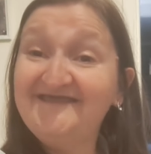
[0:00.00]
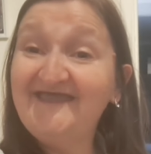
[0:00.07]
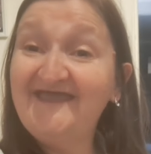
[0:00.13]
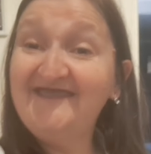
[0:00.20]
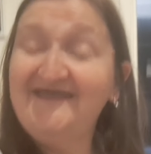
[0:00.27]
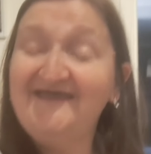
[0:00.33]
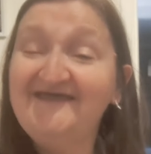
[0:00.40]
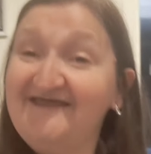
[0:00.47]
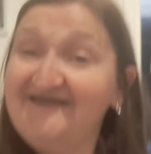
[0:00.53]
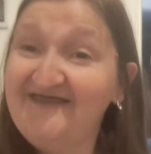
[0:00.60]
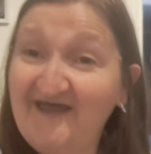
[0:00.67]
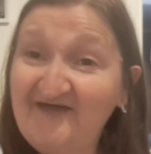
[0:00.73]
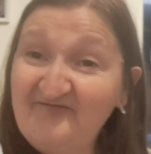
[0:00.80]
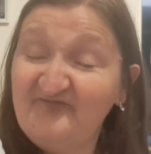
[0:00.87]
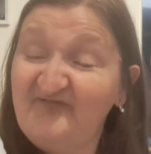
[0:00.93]
Yay.
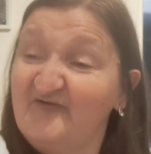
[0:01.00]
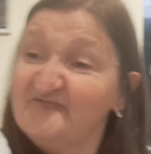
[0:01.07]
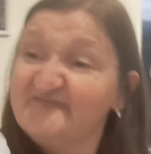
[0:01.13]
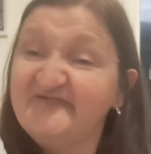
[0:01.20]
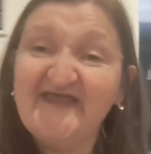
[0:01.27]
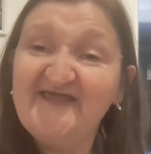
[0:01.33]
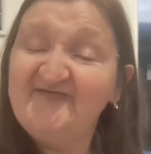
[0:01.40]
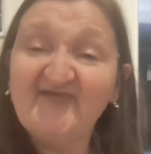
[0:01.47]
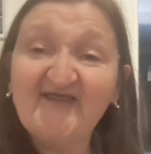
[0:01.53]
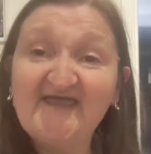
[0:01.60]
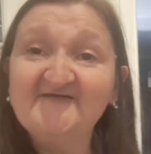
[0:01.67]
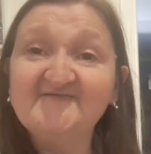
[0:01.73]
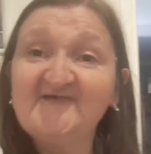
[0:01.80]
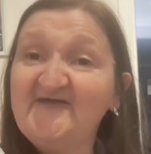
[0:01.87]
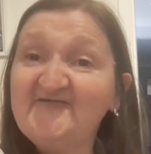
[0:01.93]
It feels nice to
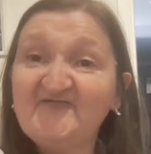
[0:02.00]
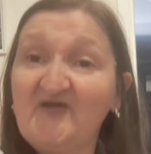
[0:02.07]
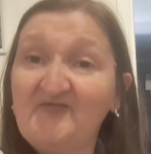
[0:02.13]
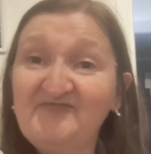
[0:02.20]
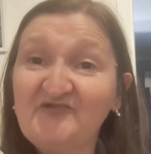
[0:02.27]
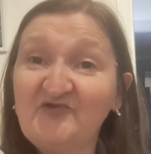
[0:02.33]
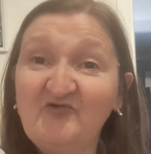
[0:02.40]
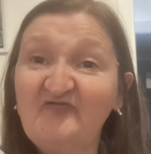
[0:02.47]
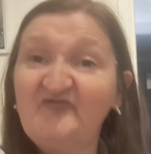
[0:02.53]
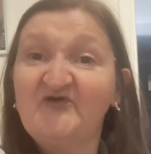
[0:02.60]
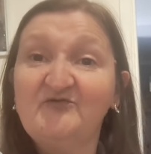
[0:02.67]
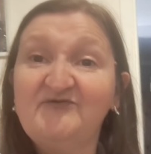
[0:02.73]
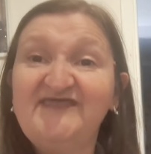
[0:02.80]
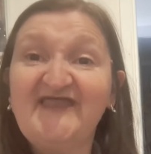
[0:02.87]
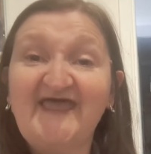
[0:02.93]
get dressed up and go for
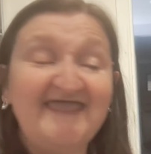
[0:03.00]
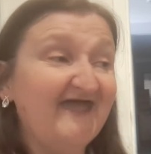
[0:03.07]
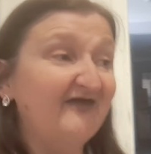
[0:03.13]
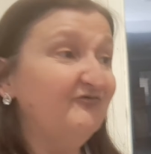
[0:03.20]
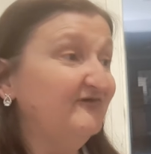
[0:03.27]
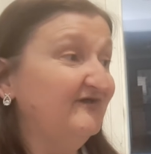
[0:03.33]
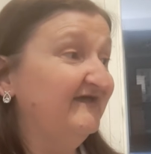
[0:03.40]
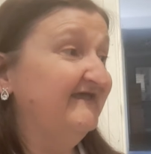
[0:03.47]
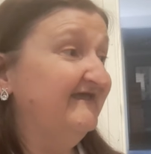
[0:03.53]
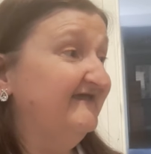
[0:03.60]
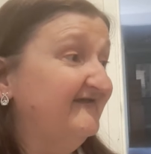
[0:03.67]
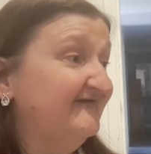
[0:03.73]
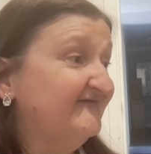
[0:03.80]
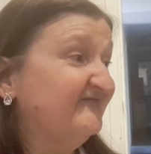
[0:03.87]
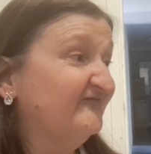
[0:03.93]
a wee night out.
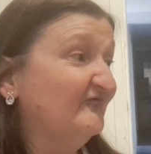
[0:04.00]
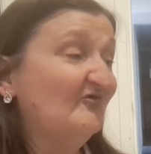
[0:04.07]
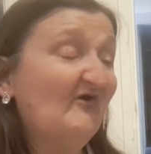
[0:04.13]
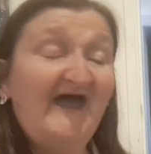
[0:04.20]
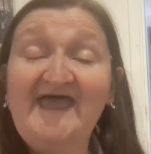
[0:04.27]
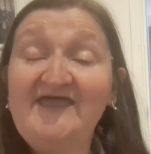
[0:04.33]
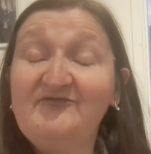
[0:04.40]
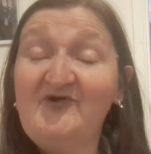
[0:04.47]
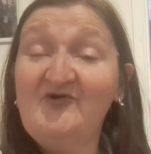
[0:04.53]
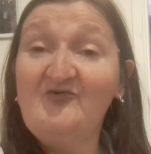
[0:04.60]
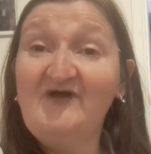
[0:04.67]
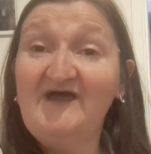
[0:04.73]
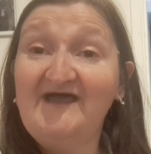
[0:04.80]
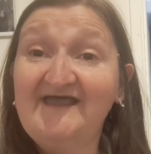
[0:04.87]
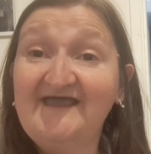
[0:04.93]
So I
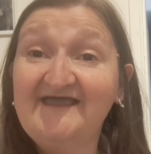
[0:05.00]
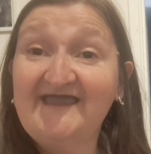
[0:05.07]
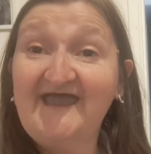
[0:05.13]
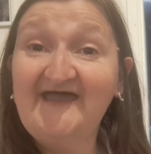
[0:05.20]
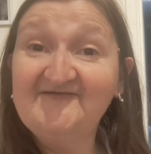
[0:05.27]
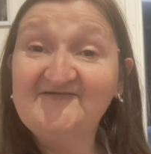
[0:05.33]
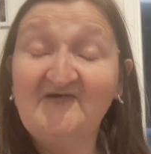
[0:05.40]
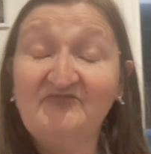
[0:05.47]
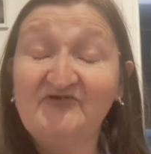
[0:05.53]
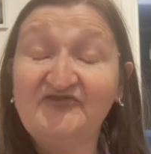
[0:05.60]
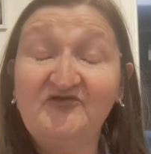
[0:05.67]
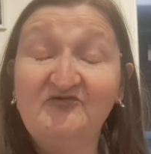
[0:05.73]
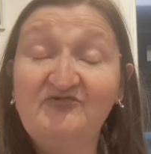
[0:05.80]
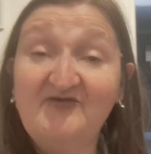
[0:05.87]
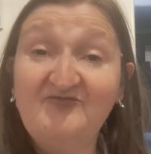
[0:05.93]
will catch up with
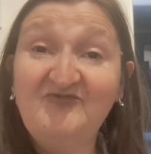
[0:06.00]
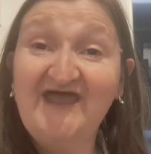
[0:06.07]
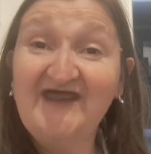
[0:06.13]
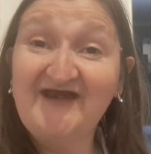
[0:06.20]
you when we